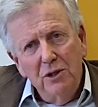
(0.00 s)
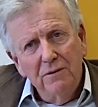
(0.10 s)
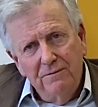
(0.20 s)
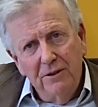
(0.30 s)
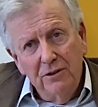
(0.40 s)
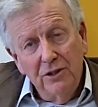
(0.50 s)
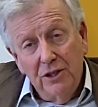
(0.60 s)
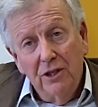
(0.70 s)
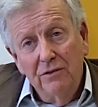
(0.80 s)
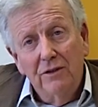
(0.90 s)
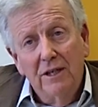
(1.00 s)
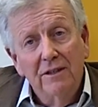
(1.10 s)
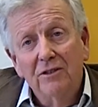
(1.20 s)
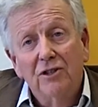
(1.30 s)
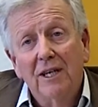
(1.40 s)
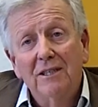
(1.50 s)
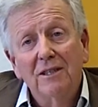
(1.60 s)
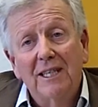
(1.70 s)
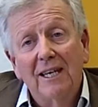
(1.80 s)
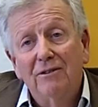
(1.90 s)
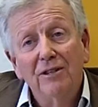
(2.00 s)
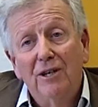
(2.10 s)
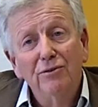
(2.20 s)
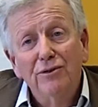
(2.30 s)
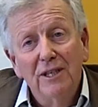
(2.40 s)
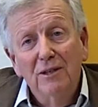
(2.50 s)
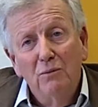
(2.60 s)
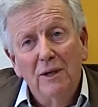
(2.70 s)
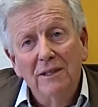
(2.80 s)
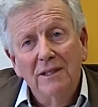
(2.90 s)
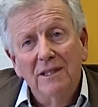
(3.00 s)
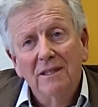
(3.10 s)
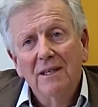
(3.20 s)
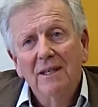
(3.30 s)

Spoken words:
should focus on rather than trying to tackle the whole thing at once?